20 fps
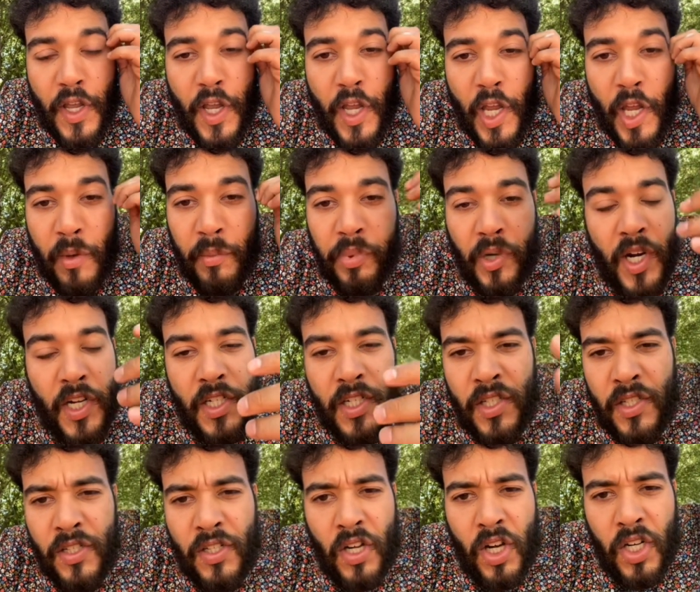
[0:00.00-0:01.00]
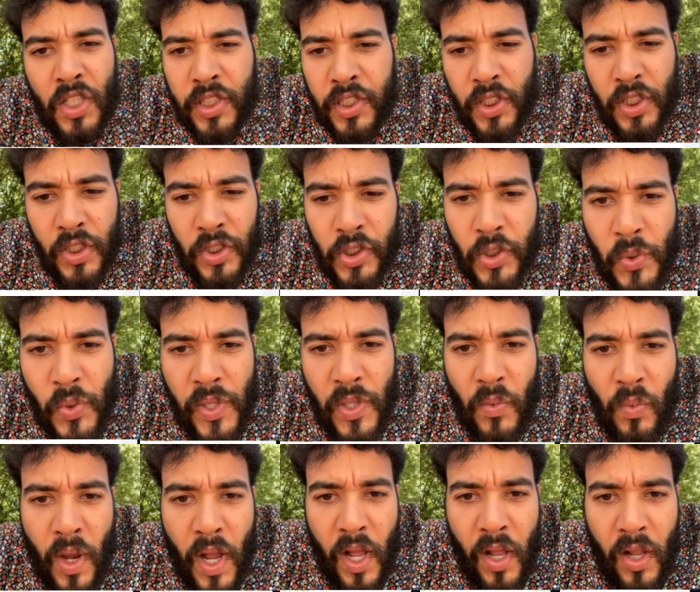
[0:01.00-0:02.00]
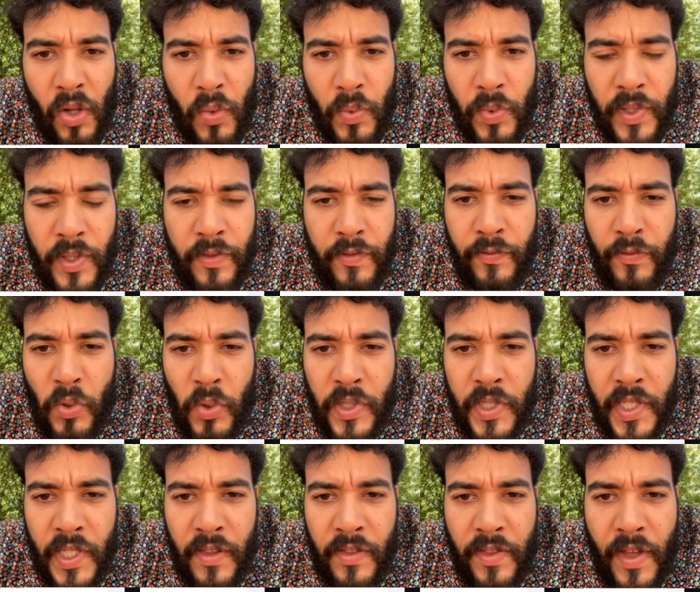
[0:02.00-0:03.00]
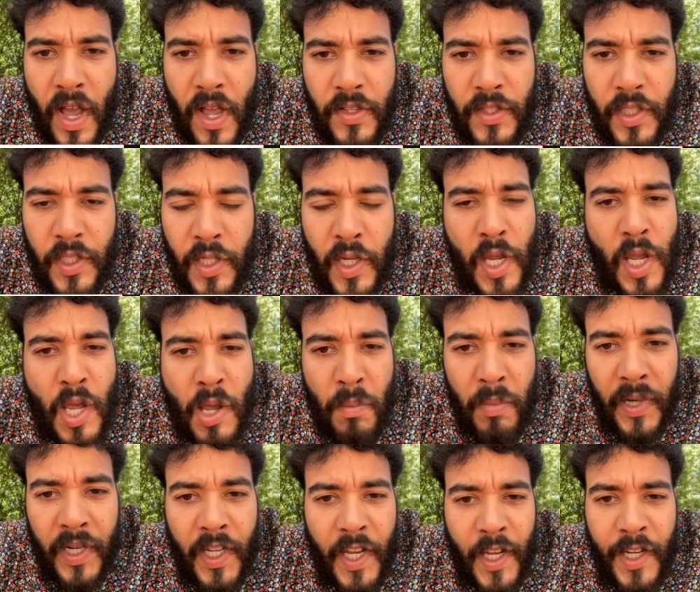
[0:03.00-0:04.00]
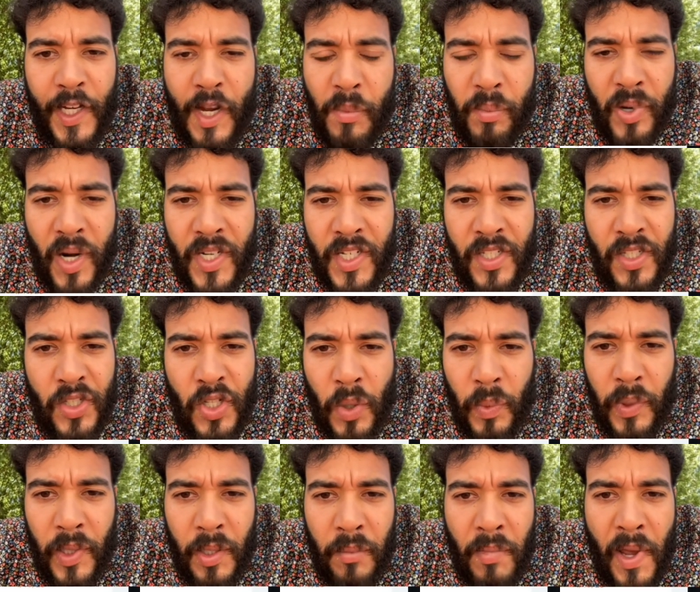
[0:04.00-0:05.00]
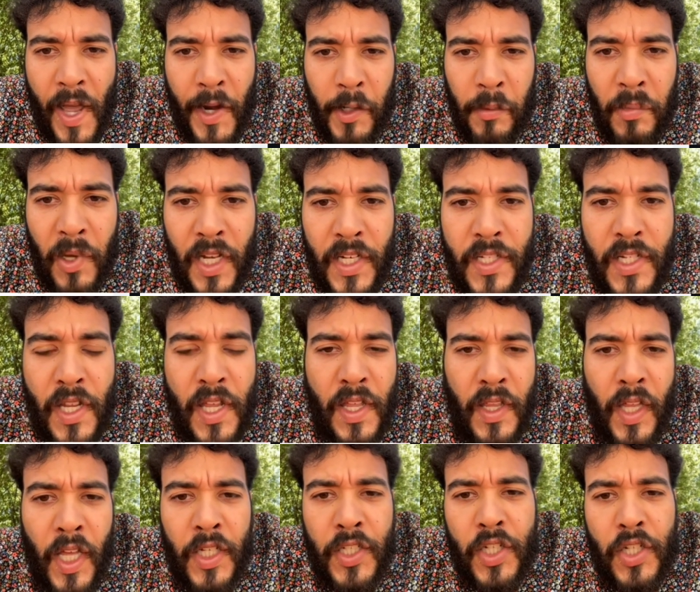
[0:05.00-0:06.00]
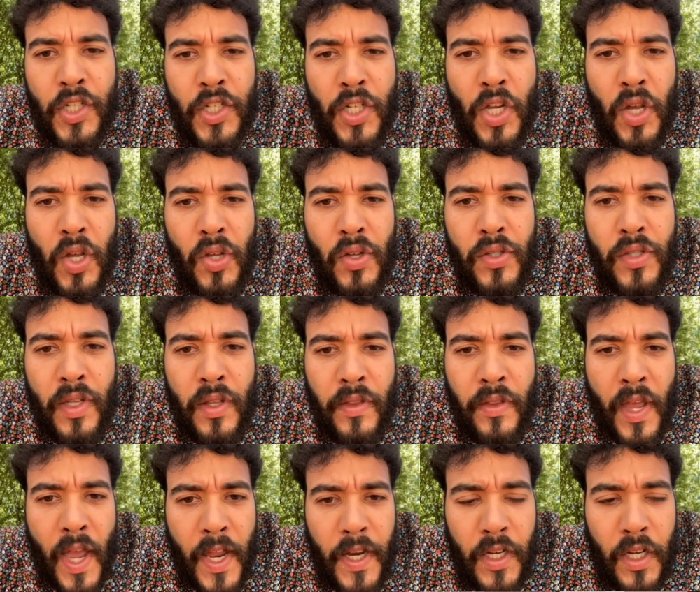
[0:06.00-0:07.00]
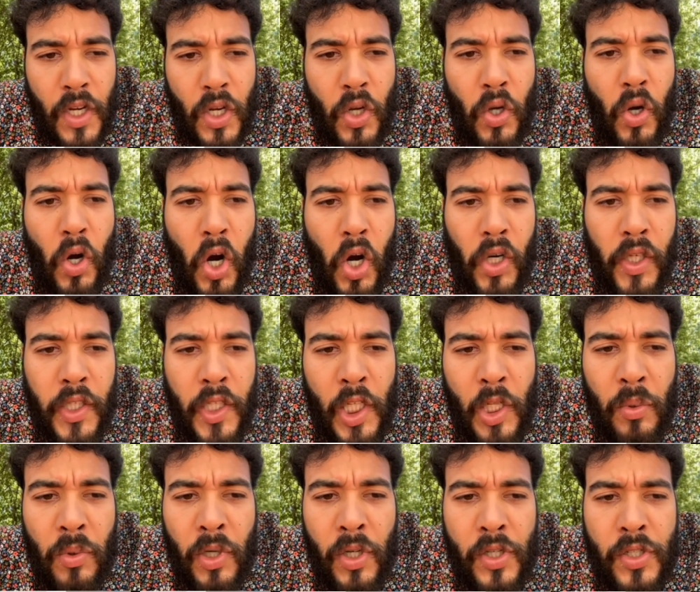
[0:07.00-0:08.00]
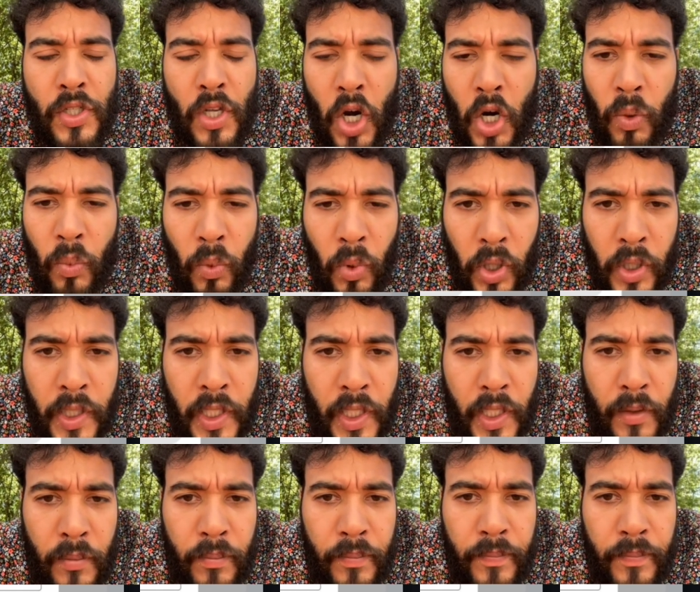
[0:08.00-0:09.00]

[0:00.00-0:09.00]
Impressions are still doing well with 14,000, but again, impressions don't really matter much. That just shows that our keywords are working.